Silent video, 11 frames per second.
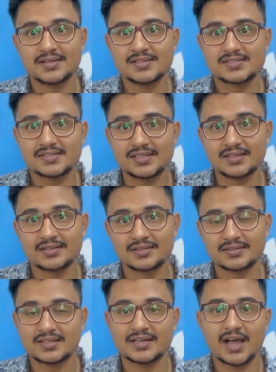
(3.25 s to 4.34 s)
sir,
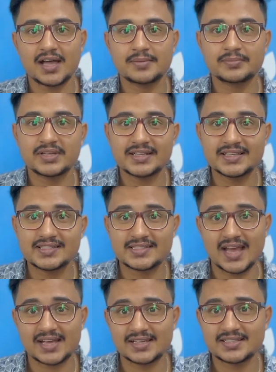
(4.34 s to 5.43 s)
that I am getting
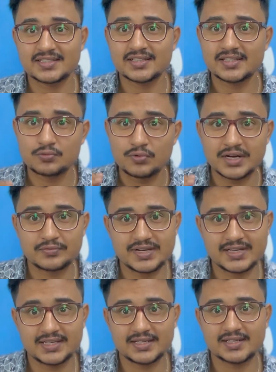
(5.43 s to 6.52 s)
stagnation in
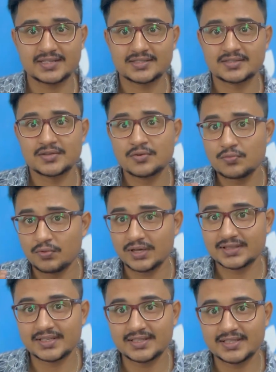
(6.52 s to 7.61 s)
120 corrects,
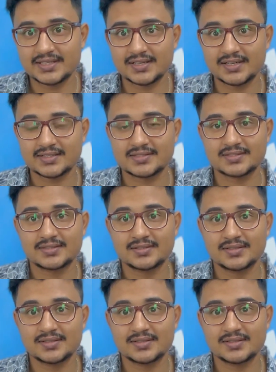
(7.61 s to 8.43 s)
130 corrects.